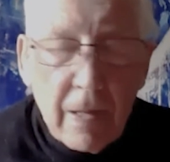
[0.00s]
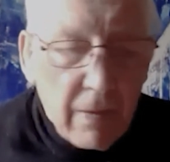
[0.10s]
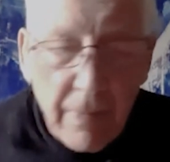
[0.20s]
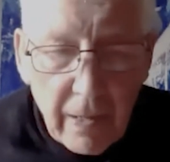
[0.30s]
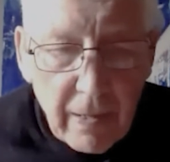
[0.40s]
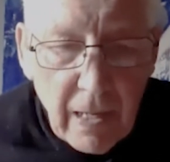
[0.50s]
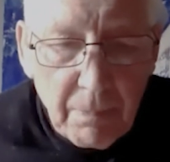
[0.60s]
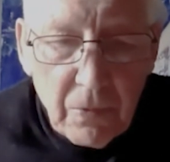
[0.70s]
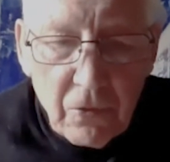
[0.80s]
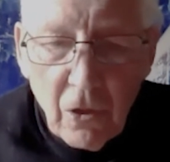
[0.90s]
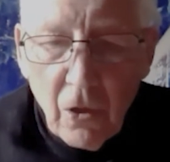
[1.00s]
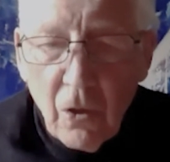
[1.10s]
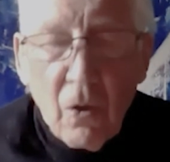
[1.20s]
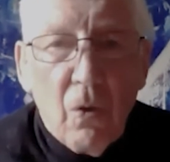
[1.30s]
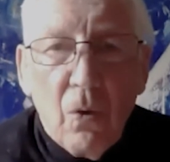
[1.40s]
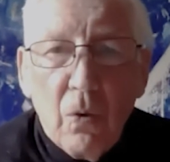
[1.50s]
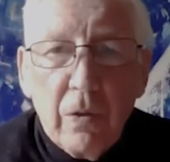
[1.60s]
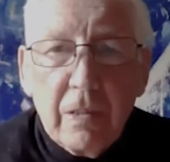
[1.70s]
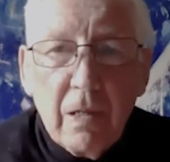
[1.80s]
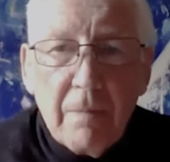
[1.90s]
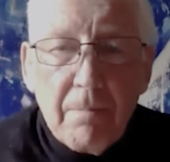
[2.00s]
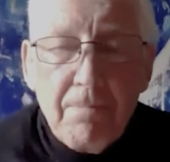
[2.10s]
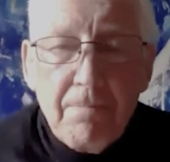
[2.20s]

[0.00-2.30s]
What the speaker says: And that happens all the time.